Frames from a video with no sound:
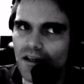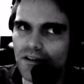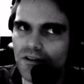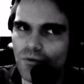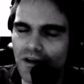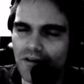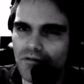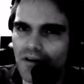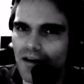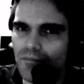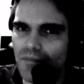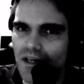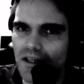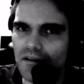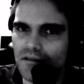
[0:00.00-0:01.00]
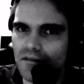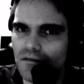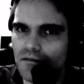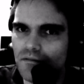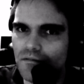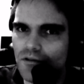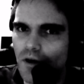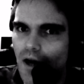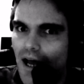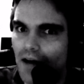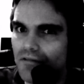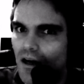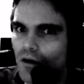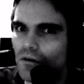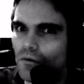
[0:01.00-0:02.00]
25-minute to a
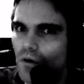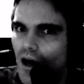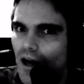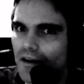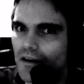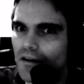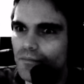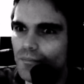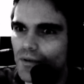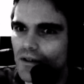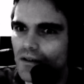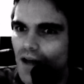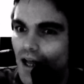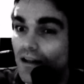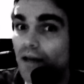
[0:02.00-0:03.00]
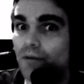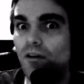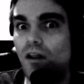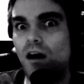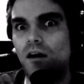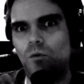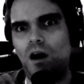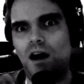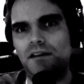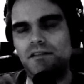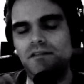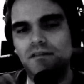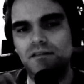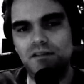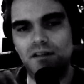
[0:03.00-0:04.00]
half-hour walk. But I like long
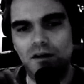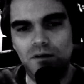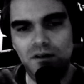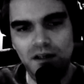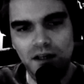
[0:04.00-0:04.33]
walks, so